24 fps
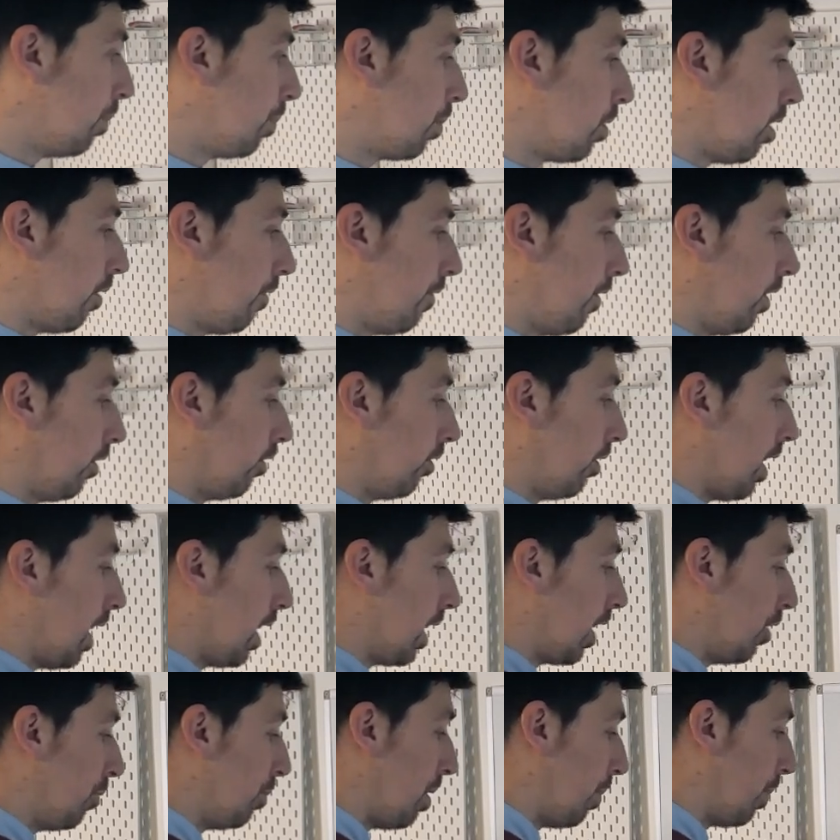profit, so that
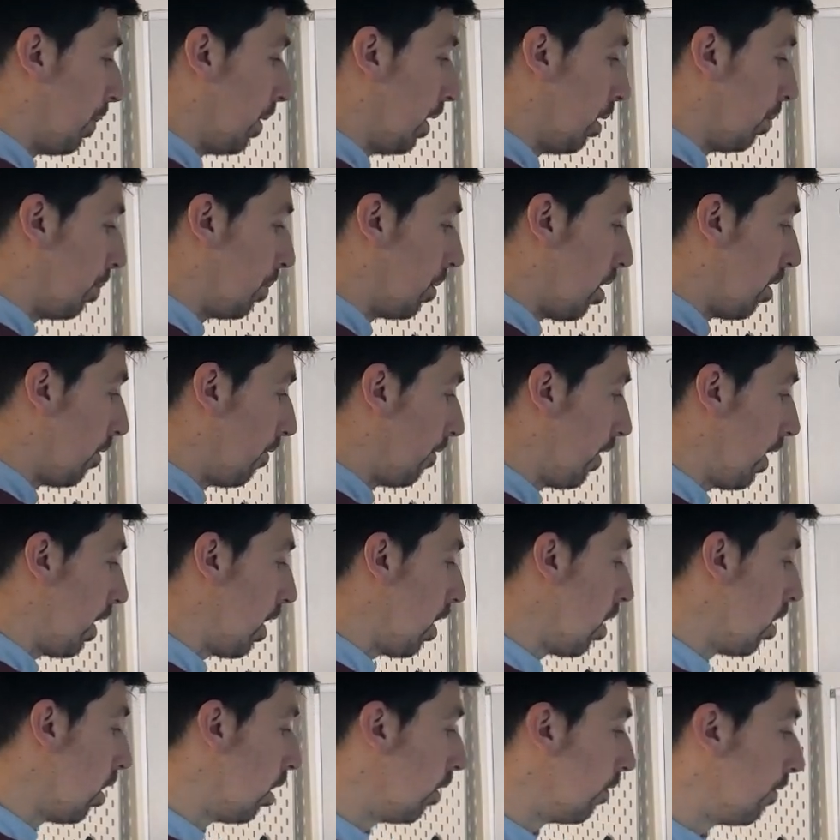gives me a PL profit
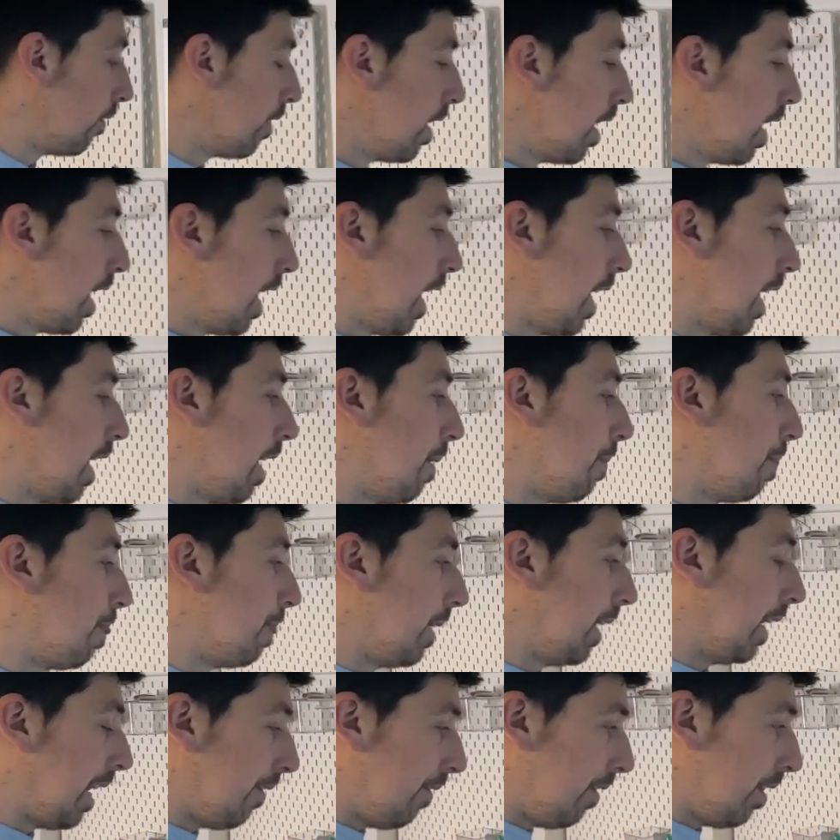of
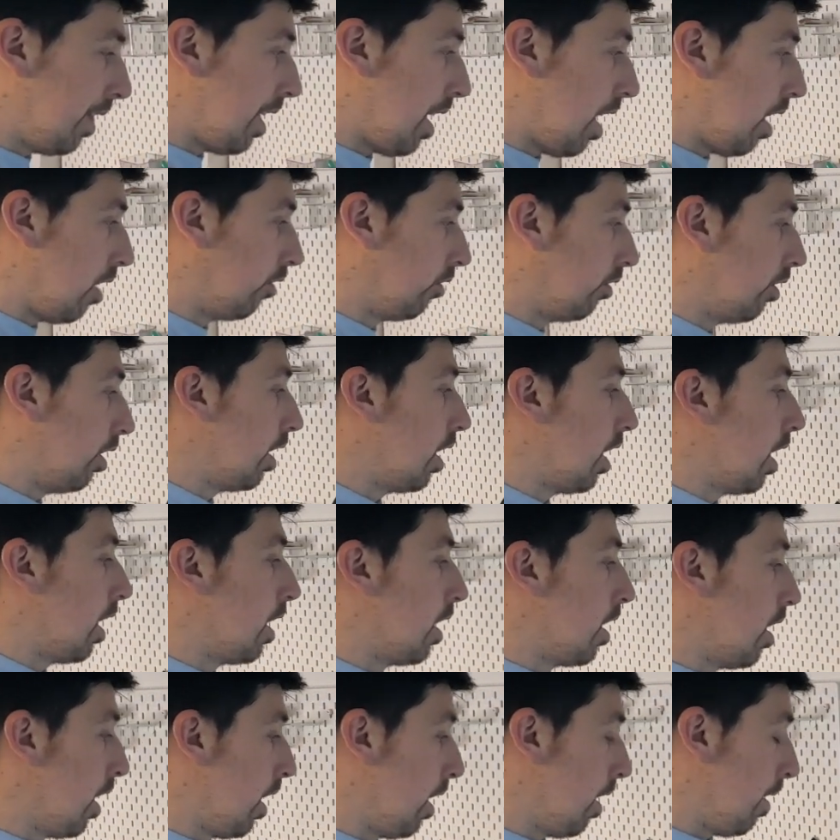
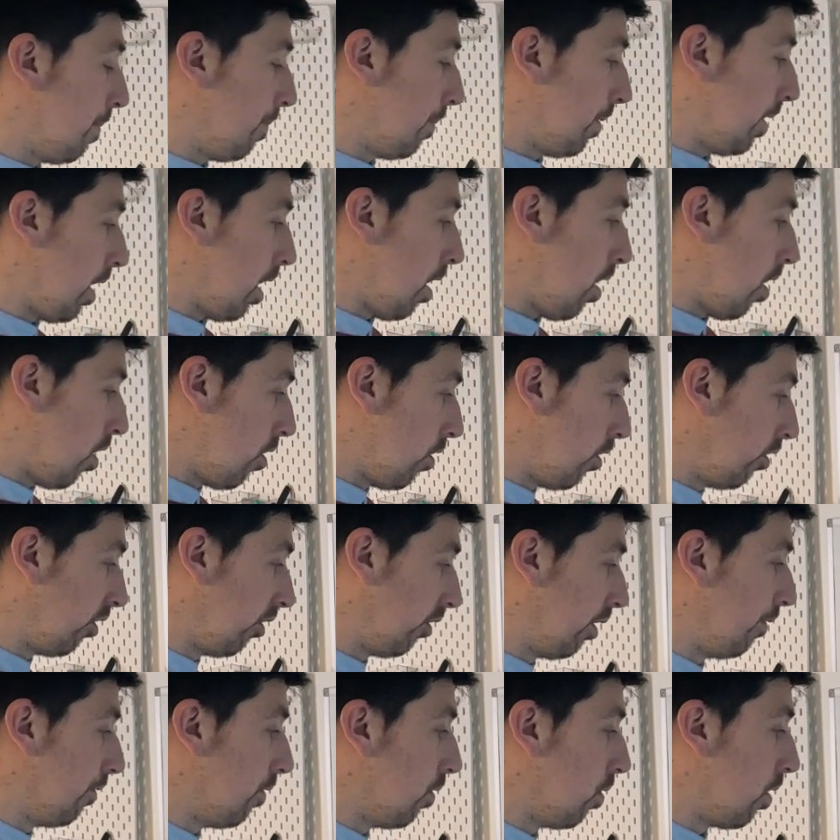
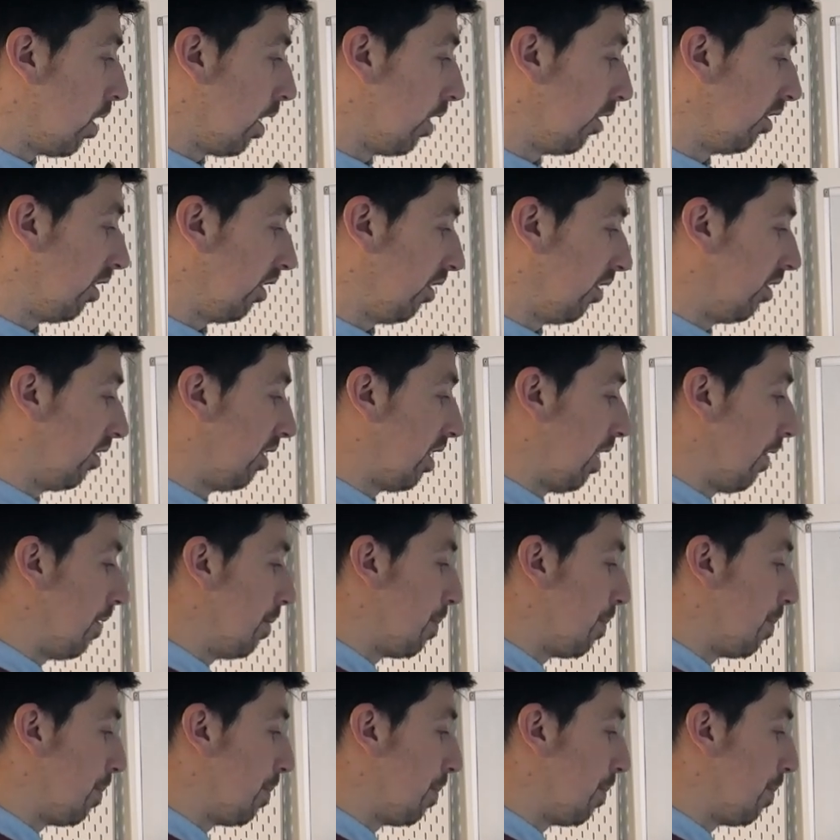11,164 and 67